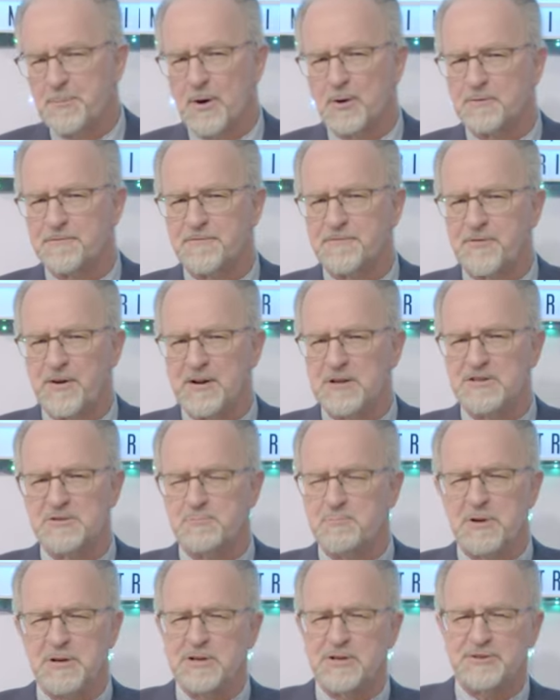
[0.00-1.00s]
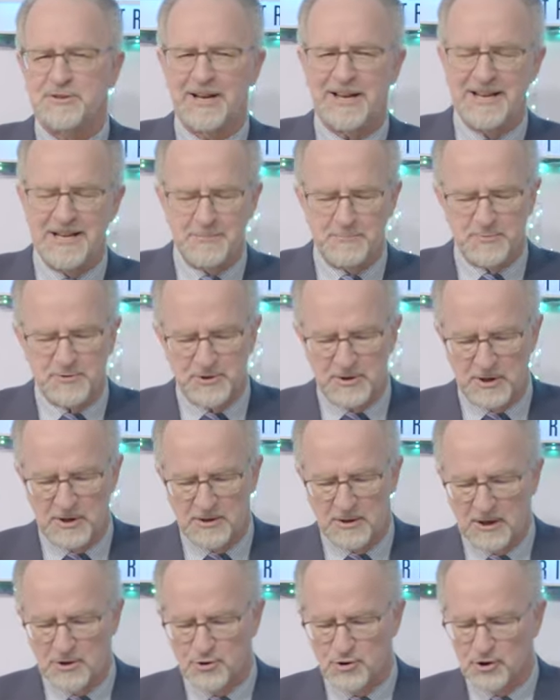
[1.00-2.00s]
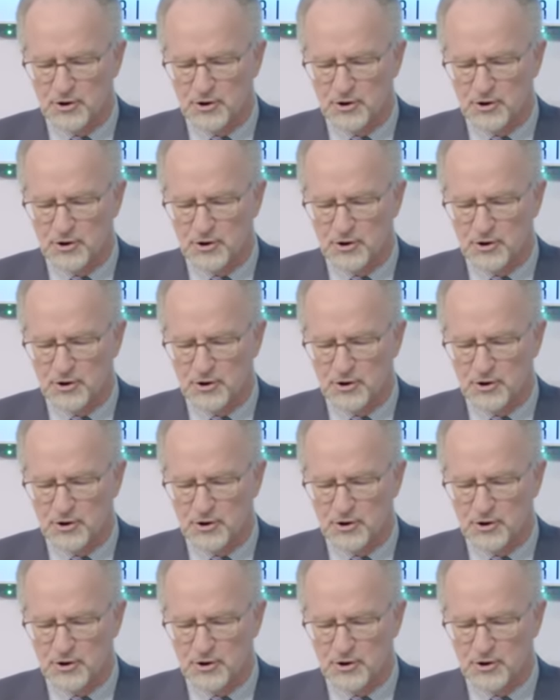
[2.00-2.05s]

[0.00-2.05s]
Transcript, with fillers: about faith many times in our